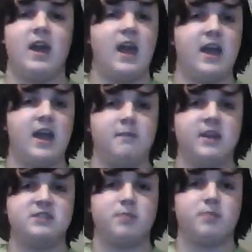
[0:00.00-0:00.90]
It
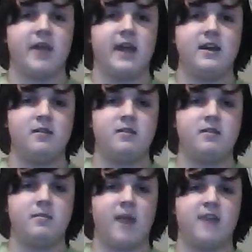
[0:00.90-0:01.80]
makes playing
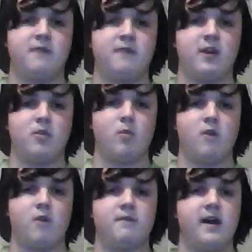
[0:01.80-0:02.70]
Pathfinder
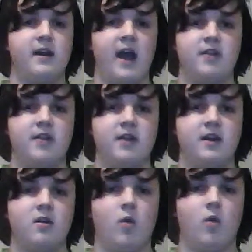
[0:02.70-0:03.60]
more fun, I
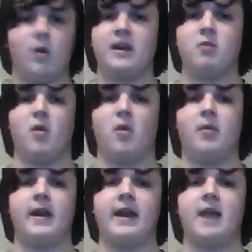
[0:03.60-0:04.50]
think, for any
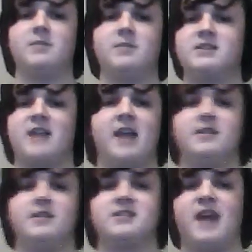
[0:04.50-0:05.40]
role-playing game. This
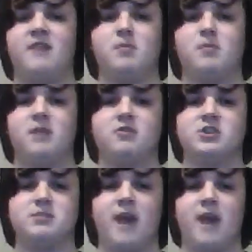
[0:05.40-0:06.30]
doesn't have to be for
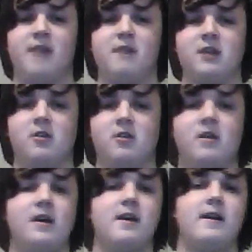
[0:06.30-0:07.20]
just Pathfinder.
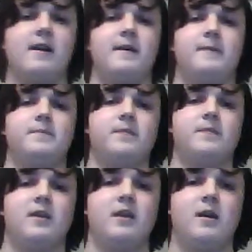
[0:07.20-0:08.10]

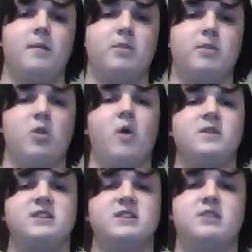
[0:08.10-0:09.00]
But you
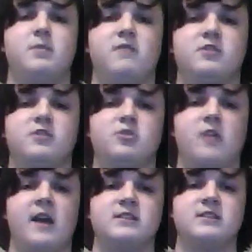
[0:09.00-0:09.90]
always need to be
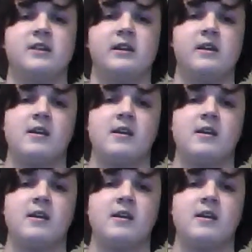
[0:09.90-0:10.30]
visualizing.